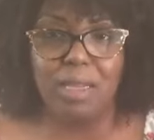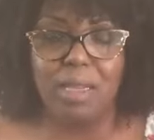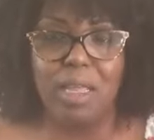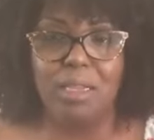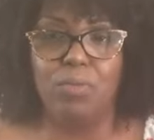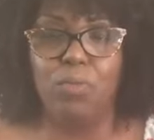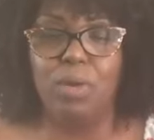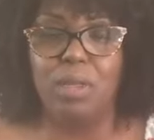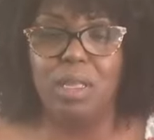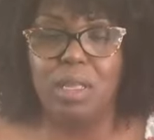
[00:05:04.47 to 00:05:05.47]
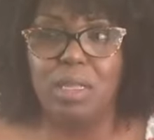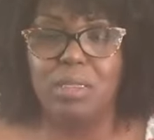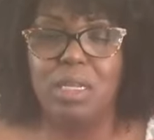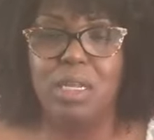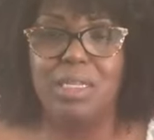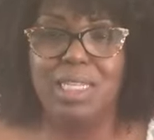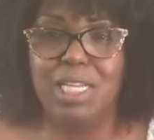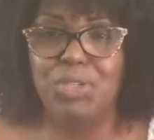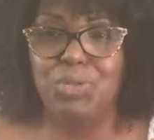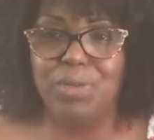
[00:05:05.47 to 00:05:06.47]
it. And will it
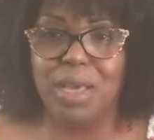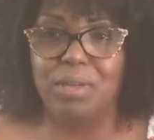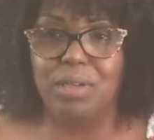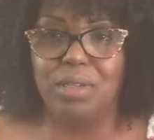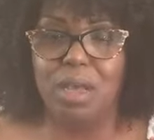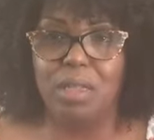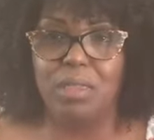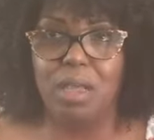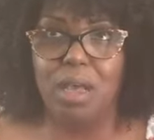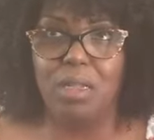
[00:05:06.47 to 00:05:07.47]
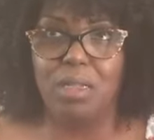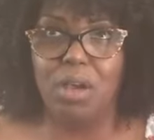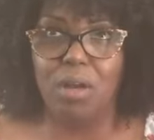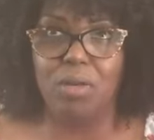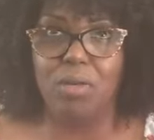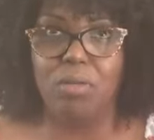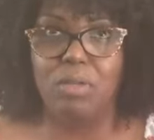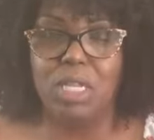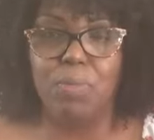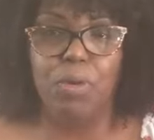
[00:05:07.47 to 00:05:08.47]
lead you down a, a, a darker,
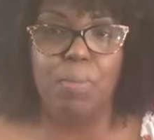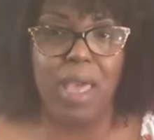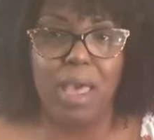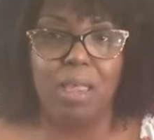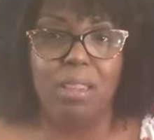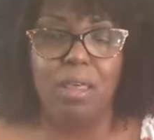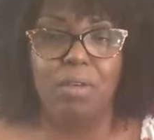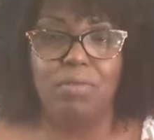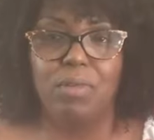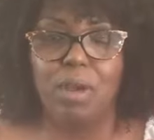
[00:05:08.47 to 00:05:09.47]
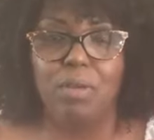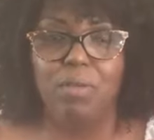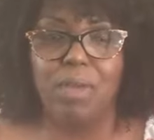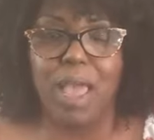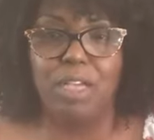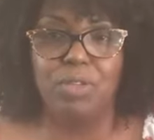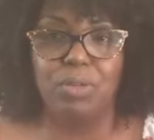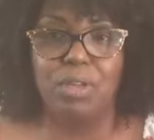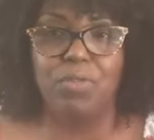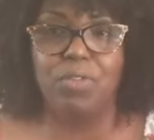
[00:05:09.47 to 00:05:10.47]
deeper path of, of
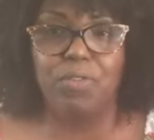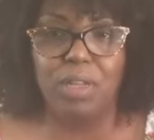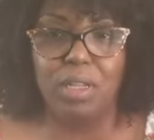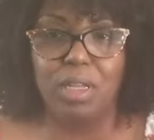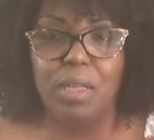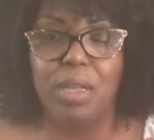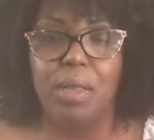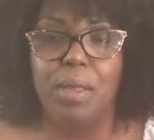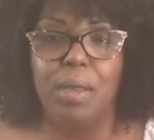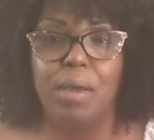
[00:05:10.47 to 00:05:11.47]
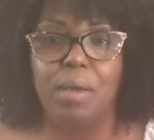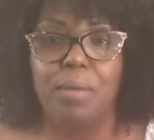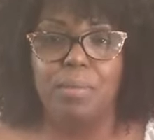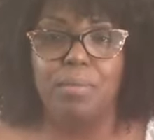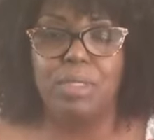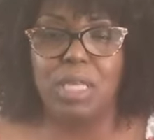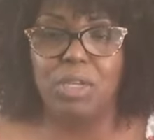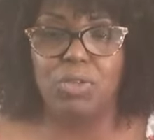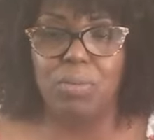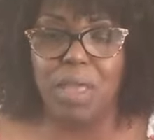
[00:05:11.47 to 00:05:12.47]
actually fulfilling um,
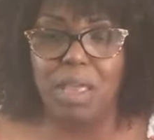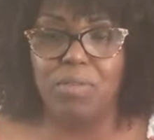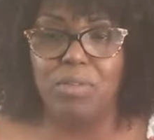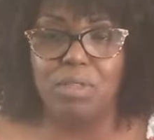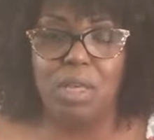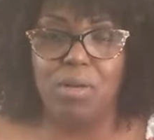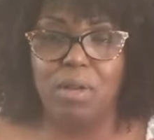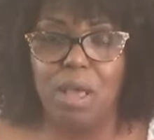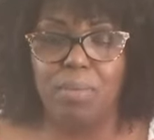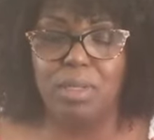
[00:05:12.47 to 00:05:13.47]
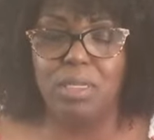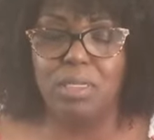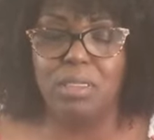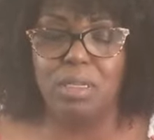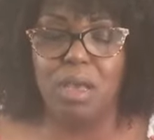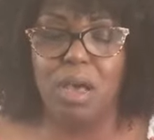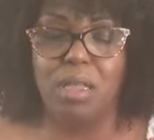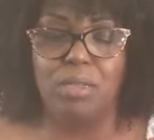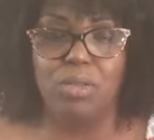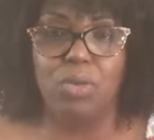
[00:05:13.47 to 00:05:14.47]
sexual behaviors that are not pleasing to
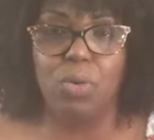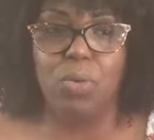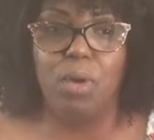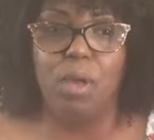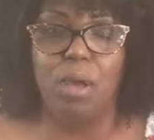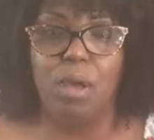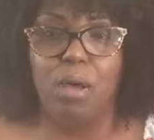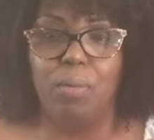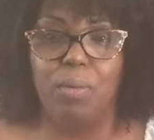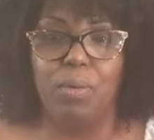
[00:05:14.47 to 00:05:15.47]
God? And so um,